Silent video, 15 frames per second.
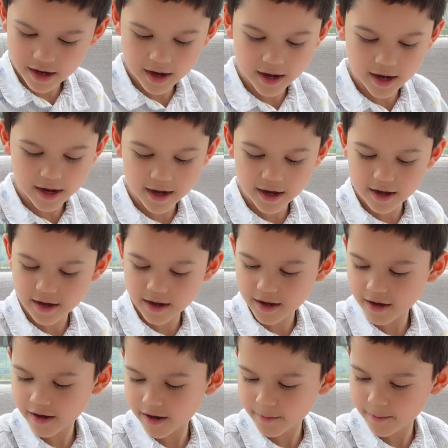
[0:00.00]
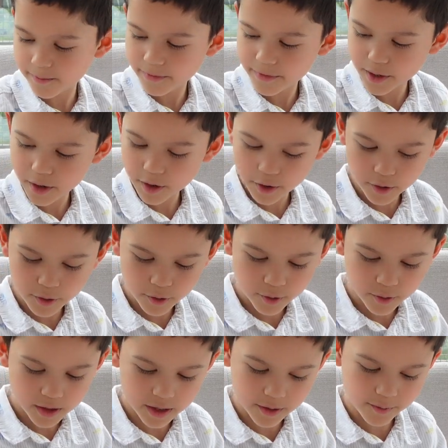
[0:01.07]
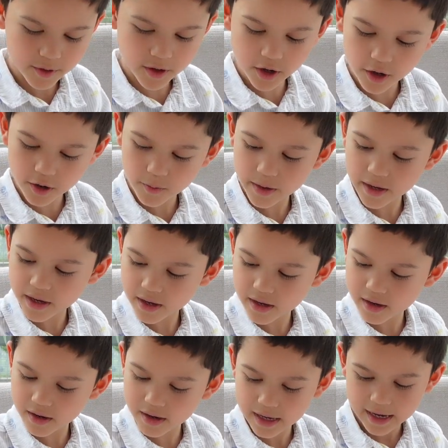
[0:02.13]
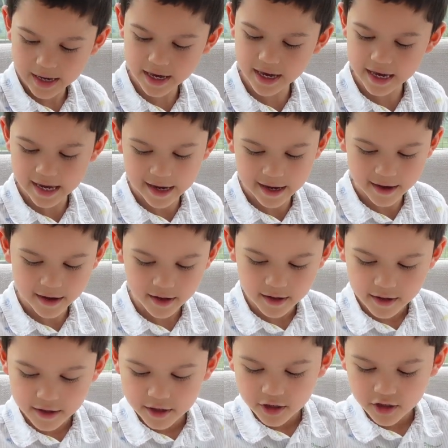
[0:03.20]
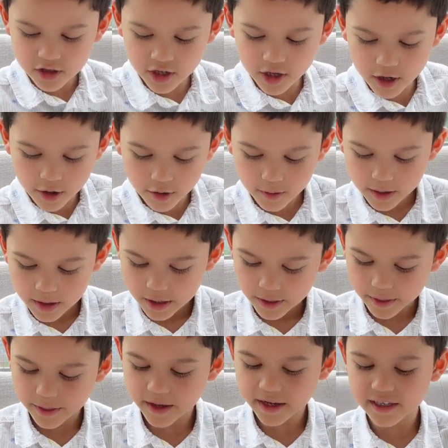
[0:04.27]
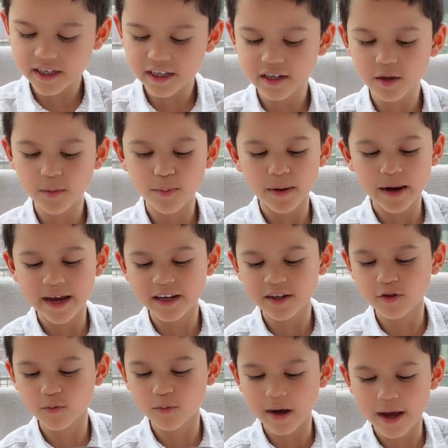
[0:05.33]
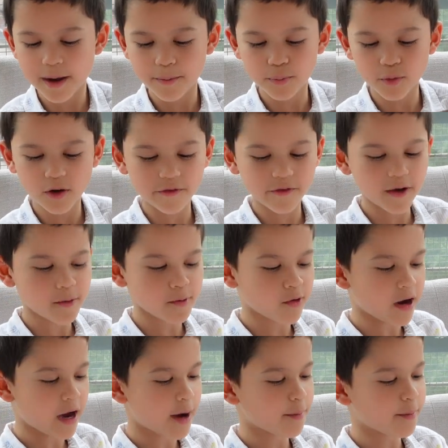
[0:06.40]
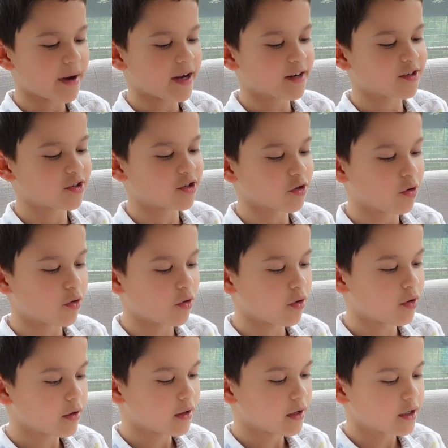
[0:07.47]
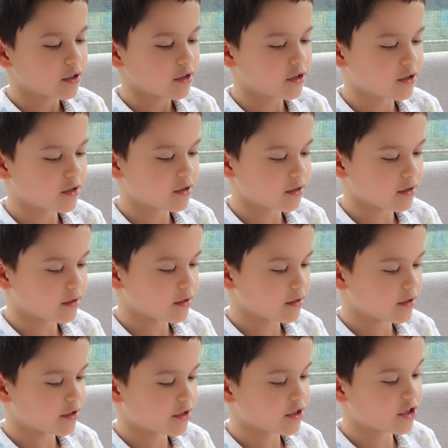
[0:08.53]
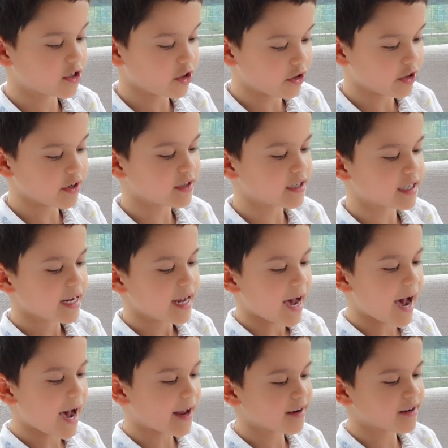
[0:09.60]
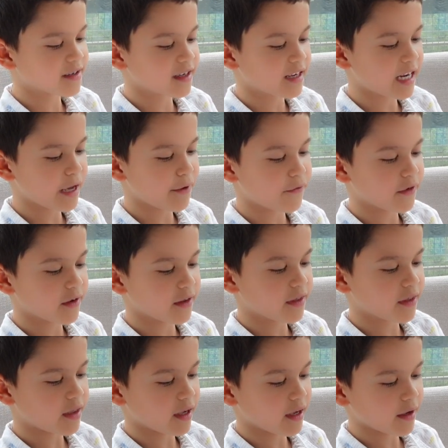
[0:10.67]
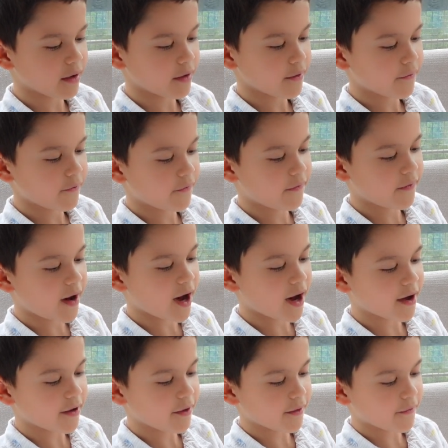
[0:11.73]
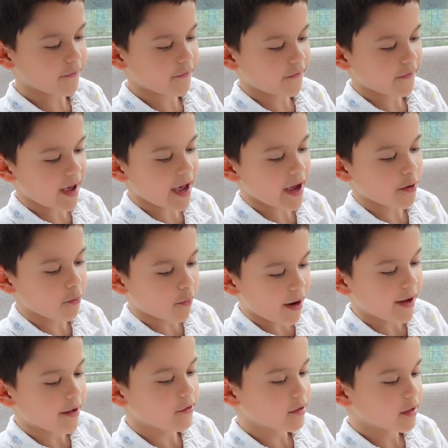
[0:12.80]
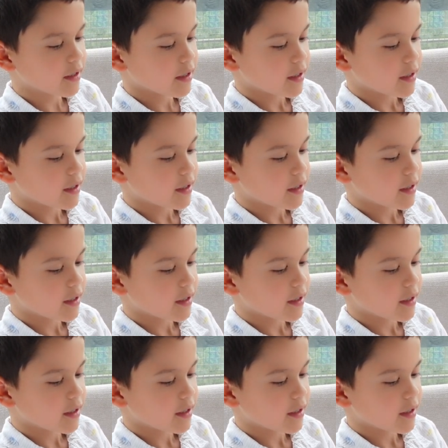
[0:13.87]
um, no, keep going, here. So this is a place where Prophet Muhammad saw, s stood and delivered the fa farewell